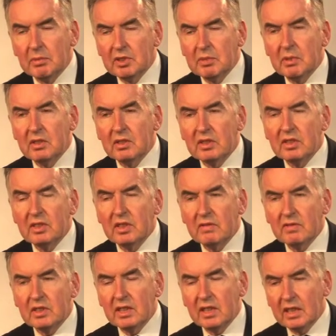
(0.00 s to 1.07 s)
There's about
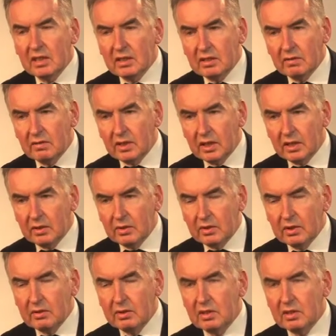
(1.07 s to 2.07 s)
78 of those.